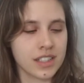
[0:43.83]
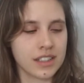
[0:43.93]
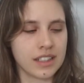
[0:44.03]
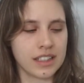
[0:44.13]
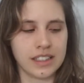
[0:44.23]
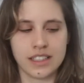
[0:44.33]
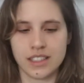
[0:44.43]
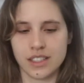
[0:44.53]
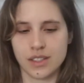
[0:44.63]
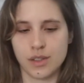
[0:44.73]
at
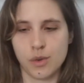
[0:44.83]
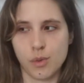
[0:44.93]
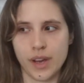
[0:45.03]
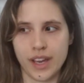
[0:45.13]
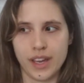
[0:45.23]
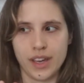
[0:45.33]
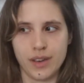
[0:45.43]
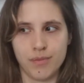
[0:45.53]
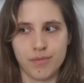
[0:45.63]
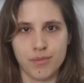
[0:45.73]
least the
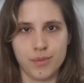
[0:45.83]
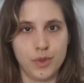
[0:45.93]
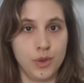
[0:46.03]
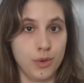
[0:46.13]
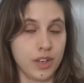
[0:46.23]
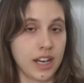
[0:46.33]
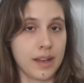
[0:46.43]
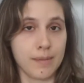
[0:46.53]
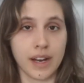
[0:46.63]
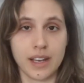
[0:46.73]
way you and
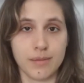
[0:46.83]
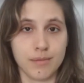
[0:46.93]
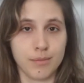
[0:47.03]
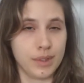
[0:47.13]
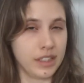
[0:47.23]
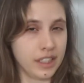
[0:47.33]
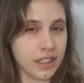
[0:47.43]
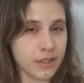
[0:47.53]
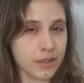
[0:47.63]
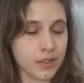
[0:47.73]
I might
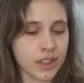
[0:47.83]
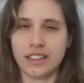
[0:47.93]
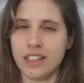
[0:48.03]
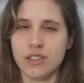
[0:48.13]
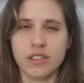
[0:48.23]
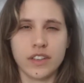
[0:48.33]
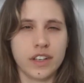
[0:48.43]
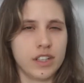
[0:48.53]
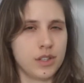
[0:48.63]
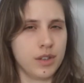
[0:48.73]
believe, it leads to a
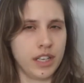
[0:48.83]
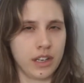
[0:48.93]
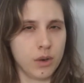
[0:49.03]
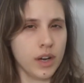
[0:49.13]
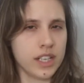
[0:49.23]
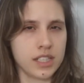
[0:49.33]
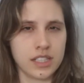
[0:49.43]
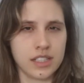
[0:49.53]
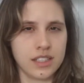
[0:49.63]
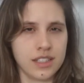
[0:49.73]
very intriguing
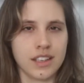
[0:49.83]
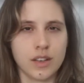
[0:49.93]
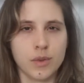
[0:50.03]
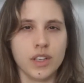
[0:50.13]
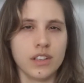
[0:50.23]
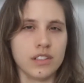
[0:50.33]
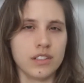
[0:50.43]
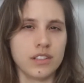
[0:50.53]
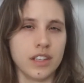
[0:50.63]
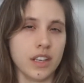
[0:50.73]
question. If we could
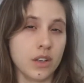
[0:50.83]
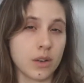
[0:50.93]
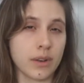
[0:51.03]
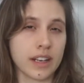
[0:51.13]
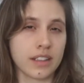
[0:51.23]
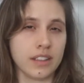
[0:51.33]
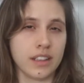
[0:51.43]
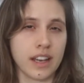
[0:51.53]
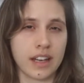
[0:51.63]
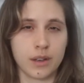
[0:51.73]
incorrectly
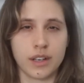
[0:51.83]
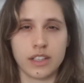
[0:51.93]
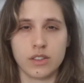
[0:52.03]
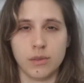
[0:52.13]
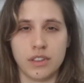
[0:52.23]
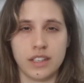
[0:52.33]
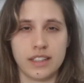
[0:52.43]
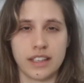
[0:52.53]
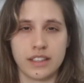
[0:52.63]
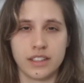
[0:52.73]
categorize so many things
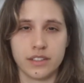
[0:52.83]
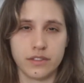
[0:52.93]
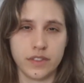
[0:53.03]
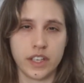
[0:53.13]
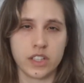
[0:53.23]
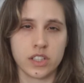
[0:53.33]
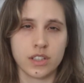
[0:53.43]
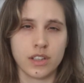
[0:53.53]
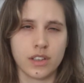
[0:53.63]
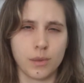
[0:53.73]
as fish,
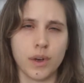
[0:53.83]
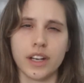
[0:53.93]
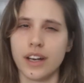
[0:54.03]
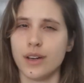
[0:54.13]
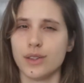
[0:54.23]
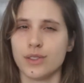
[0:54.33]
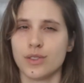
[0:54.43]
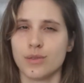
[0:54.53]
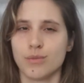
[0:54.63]
then what else